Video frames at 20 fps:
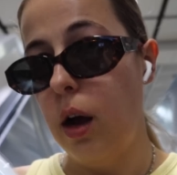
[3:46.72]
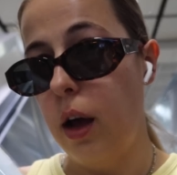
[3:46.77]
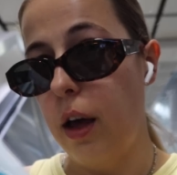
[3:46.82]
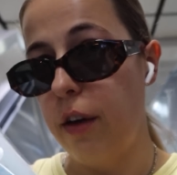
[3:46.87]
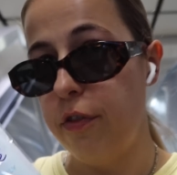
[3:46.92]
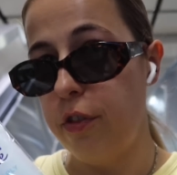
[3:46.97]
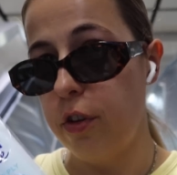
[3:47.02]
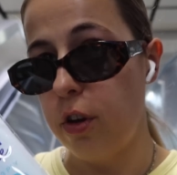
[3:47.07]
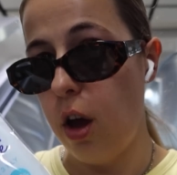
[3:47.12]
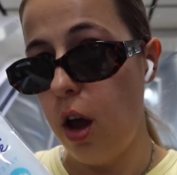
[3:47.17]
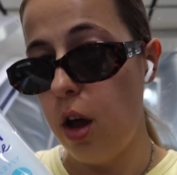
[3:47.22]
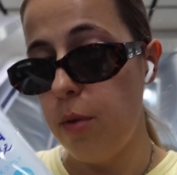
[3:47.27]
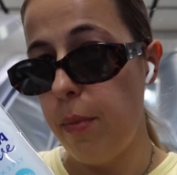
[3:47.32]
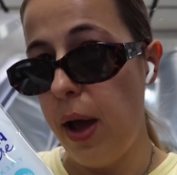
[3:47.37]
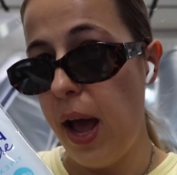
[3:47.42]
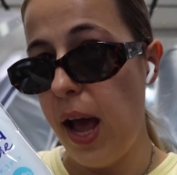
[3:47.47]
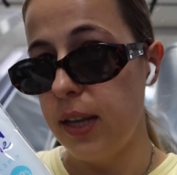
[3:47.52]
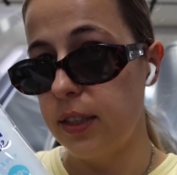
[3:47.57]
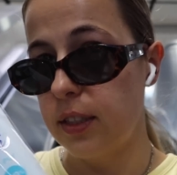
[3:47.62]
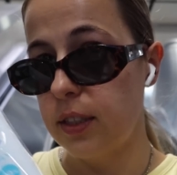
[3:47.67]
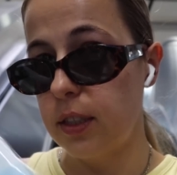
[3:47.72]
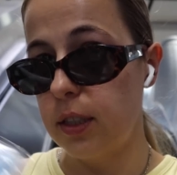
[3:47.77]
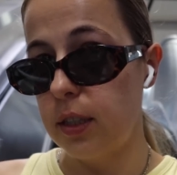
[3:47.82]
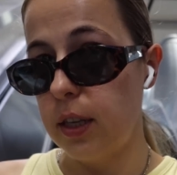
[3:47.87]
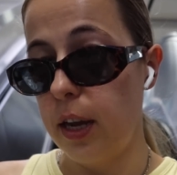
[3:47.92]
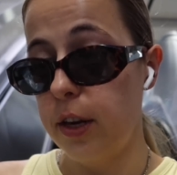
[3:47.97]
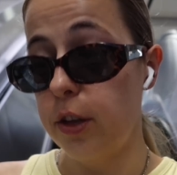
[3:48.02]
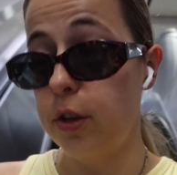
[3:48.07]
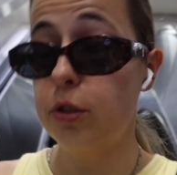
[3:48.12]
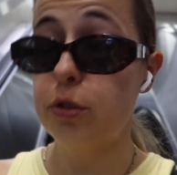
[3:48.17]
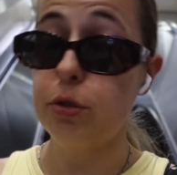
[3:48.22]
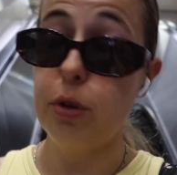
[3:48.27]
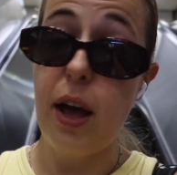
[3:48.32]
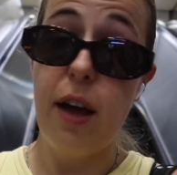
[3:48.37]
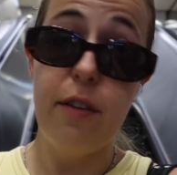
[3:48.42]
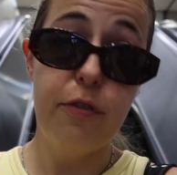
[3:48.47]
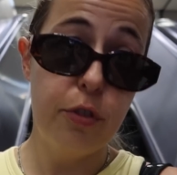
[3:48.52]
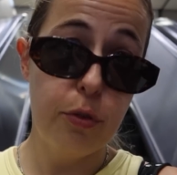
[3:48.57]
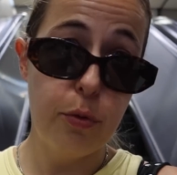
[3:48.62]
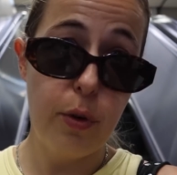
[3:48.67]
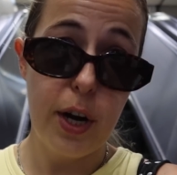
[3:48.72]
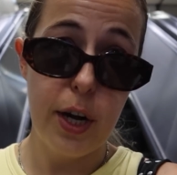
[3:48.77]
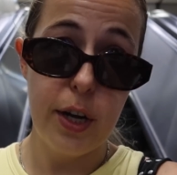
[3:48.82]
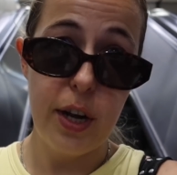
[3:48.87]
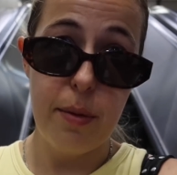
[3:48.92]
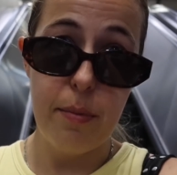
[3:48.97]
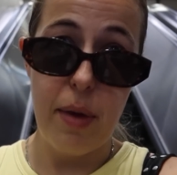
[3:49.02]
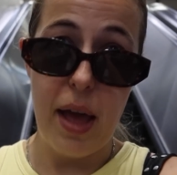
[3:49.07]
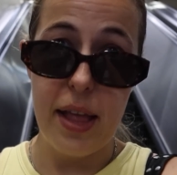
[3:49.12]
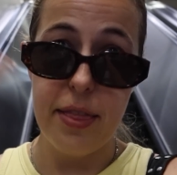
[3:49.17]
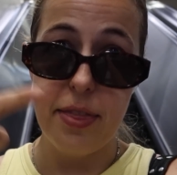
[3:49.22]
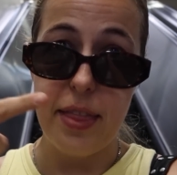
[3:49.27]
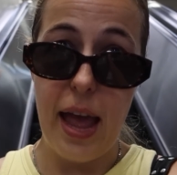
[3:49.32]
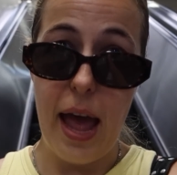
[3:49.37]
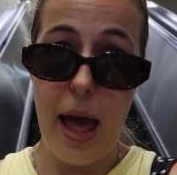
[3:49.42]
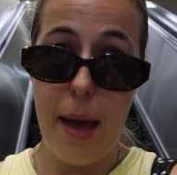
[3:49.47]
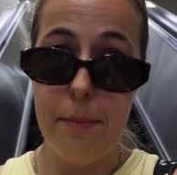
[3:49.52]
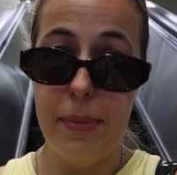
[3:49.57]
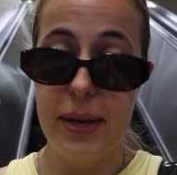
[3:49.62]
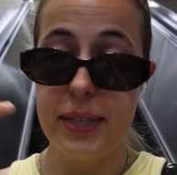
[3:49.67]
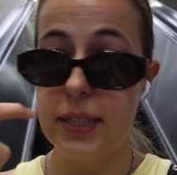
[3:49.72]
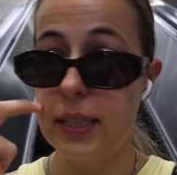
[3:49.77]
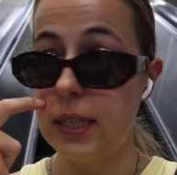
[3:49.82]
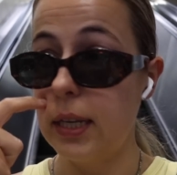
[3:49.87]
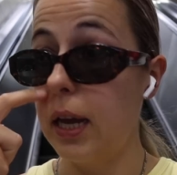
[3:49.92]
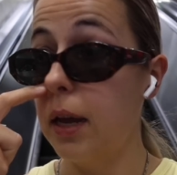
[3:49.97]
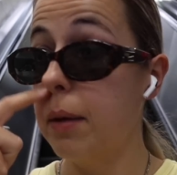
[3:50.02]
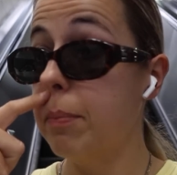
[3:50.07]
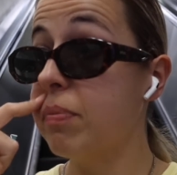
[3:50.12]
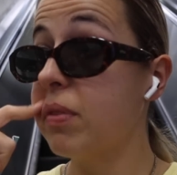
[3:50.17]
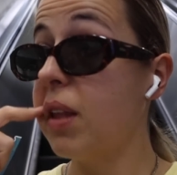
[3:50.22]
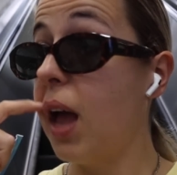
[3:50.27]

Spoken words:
I forgot masks, and you do have to wear them at the embassy.